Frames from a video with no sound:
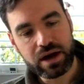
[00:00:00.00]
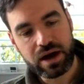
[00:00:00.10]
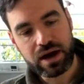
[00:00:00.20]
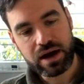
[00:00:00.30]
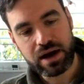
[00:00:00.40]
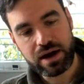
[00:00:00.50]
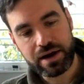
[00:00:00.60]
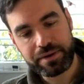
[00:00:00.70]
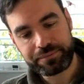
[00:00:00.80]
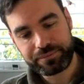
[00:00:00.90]

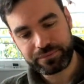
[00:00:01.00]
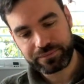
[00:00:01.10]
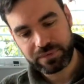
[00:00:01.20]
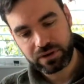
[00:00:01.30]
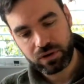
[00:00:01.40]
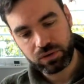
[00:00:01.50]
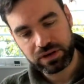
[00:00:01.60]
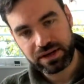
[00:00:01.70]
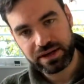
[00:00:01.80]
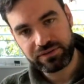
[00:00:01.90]

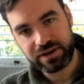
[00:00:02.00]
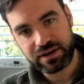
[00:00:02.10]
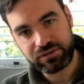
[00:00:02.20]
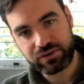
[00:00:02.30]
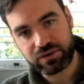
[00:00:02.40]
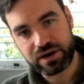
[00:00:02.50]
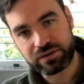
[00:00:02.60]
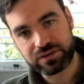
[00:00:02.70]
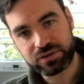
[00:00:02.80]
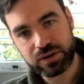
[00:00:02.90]
only leave it in for
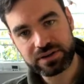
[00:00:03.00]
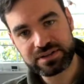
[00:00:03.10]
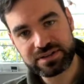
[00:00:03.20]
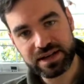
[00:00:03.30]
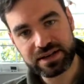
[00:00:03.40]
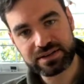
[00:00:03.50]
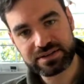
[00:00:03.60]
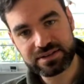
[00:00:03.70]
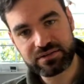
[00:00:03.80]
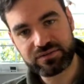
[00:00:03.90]
around 20
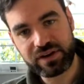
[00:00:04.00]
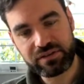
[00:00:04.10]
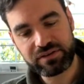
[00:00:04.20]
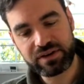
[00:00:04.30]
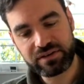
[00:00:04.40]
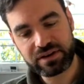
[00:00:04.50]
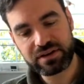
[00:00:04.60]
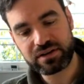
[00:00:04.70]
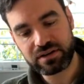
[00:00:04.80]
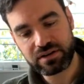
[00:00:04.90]
seconds. Very,
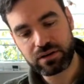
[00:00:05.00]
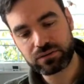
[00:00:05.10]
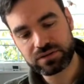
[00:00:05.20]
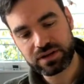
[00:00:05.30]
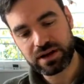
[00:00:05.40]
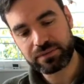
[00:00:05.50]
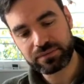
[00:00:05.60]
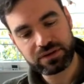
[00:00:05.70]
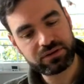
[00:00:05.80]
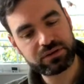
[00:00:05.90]
very low time.
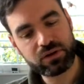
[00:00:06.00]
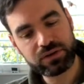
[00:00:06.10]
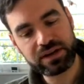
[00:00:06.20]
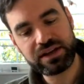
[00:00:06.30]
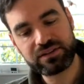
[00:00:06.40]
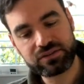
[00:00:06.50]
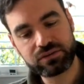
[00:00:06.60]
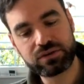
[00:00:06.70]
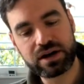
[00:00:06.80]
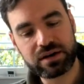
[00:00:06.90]
You don't need
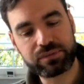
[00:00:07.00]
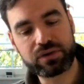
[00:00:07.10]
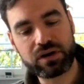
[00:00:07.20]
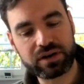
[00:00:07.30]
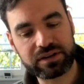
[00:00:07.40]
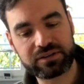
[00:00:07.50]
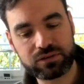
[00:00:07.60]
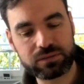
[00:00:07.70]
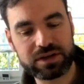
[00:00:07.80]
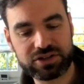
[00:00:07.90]
to prolong it
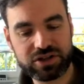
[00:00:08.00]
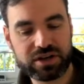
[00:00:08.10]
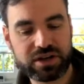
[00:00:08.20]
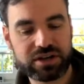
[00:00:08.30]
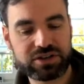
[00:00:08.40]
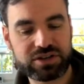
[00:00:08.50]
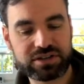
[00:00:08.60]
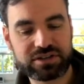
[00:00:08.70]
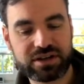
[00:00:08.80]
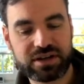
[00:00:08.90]
too much.
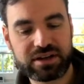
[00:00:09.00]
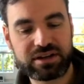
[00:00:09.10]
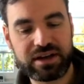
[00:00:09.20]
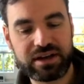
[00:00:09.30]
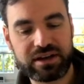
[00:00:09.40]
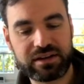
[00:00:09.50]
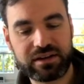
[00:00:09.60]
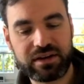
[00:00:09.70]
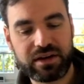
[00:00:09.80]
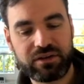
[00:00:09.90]
Just take it
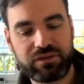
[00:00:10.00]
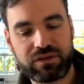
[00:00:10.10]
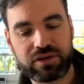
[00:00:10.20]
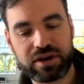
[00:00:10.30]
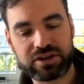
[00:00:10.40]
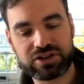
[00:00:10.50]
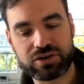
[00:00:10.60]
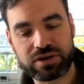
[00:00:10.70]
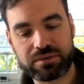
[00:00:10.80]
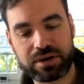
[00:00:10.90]
for a
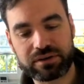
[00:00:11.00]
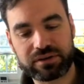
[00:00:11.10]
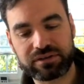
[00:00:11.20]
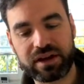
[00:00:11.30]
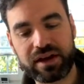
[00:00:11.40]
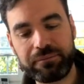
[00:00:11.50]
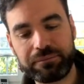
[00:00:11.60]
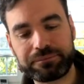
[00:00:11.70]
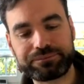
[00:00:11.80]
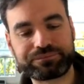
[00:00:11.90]
short amount of time.
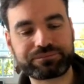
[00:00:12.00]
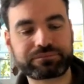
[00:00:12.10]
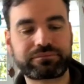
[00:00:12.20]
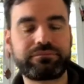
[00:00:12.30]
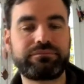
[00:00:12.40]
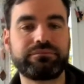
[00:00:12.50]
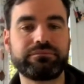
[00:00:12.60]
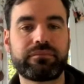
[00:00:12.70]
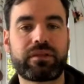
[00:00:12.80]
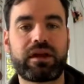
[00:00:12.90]

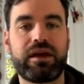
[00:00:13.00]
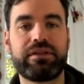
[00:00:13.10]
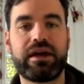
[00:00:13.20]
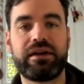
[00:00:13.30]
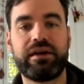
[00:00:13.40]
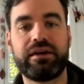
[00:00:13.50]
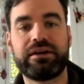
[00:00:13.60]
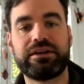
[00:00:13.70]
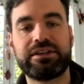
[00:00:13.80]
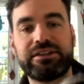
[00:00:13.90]
And then
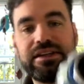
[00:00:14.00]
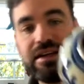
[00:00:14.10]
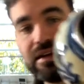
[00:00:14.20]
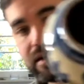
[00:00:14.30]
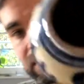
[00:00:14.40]
the tea